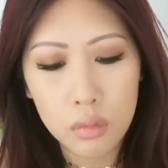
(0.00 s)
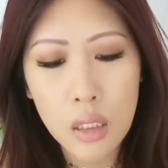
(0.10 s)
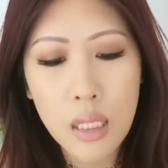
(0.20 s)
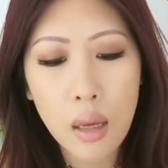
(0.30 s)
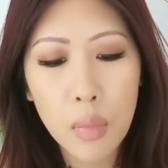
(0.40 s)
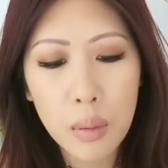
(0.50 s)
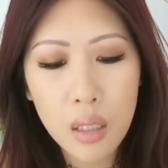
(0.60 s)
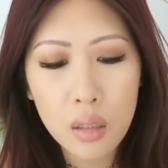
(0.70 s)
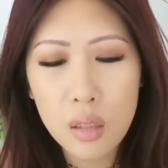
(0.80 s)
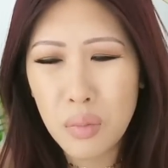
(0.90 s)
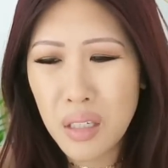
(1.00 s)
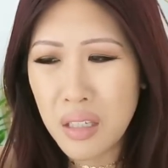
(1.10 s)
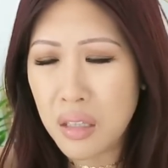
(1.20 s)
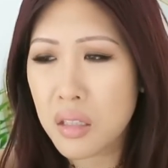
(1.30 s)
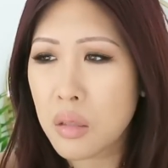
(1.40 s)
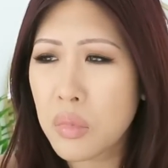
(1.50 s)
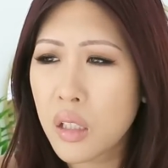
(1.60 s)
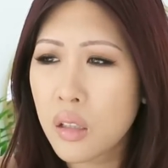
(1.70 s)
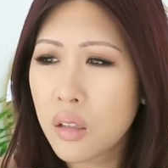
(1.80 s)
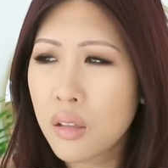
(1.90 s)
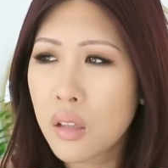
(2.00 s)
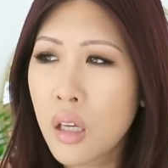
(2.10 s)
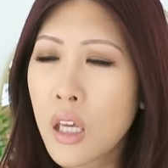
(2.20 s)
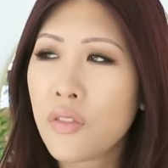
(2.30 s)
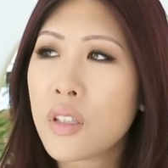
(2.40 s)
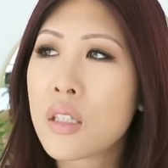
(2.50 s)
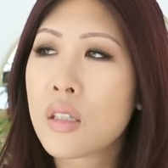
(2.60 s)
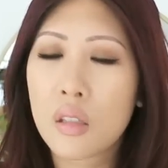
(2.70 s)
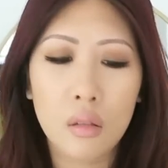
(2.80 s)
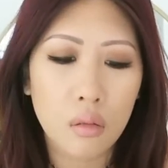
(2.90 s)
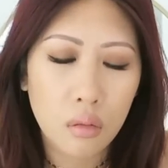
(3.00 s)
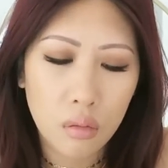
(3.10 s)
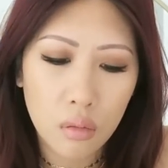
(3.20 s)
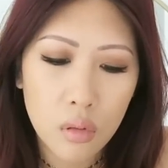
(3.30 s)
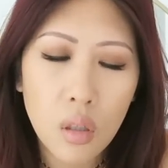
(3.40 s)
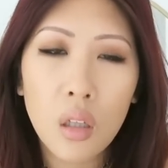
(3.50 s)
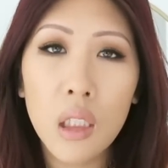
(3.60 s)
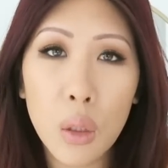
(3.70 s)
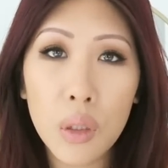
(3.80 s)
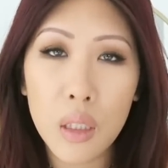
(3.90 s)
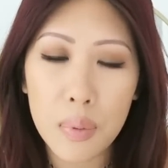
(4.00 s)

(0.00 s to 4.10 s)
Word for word: Does that, maybe that doesn't make sense to me. If it's, liquid